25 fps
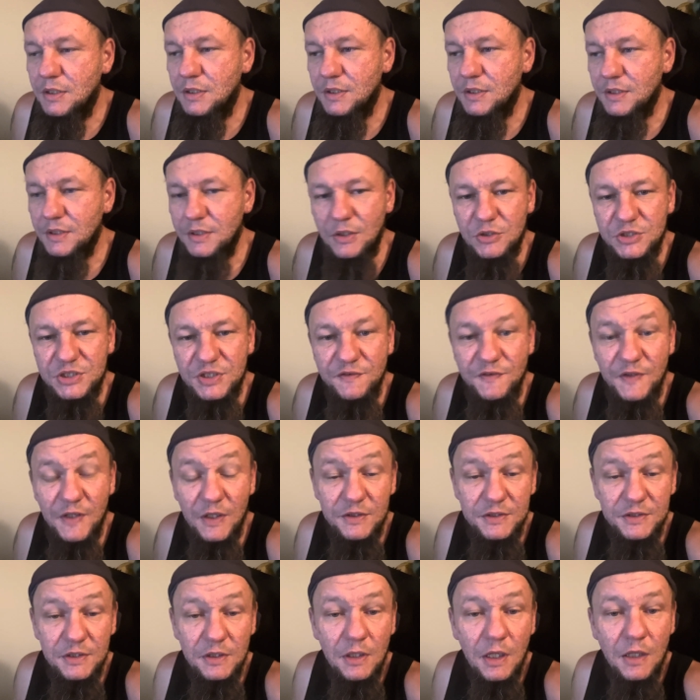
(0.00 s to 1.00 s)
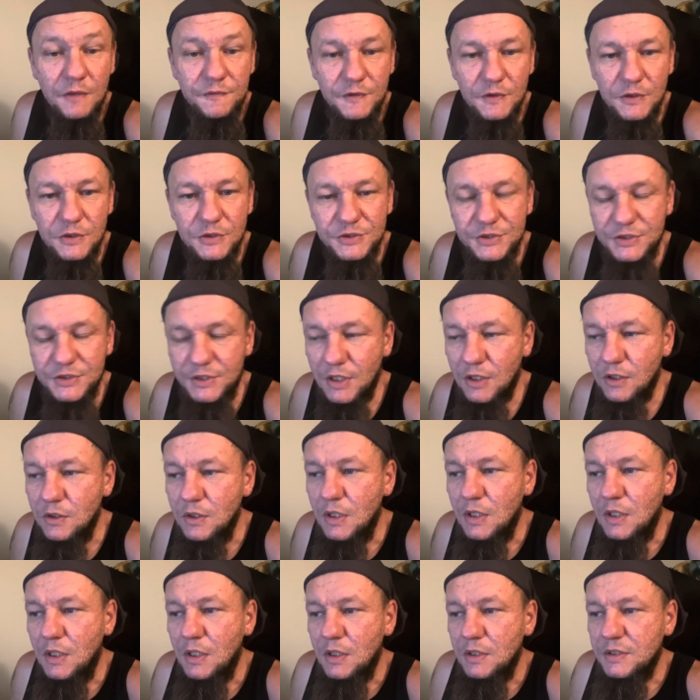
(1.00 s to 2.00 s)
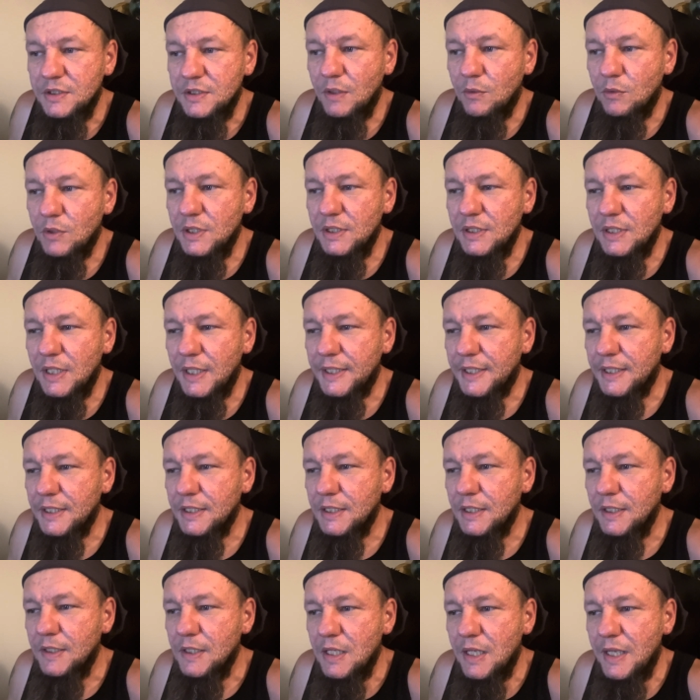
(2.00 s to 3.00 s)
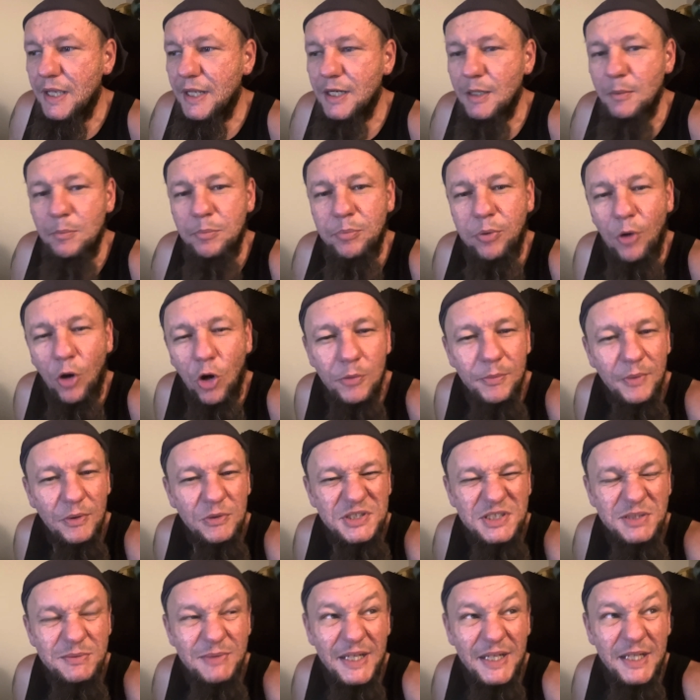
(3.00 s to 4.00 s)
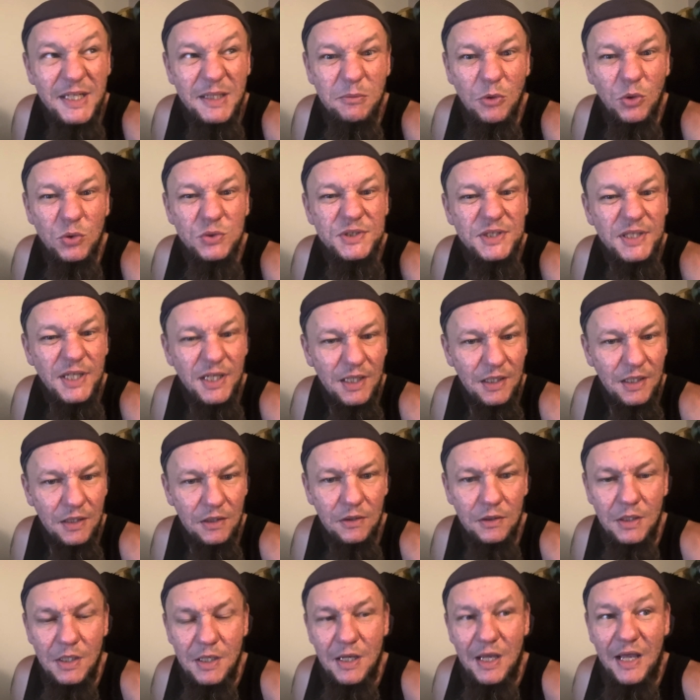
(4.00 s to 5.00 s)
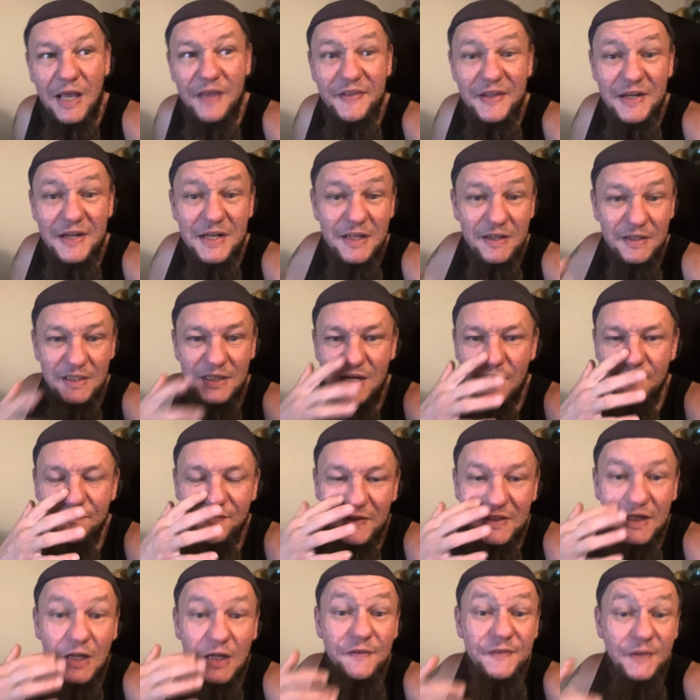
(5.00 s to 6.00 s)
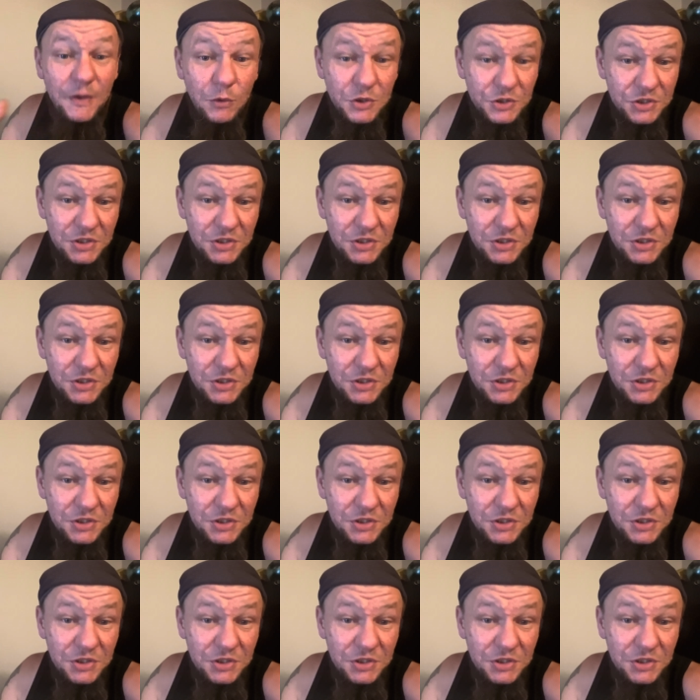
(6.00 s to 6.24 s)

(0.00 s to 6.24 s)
you know Chevelle the Loefflers. You know they were in like a uh, an apartment. It seemed like a motel. And then I, and I found out they were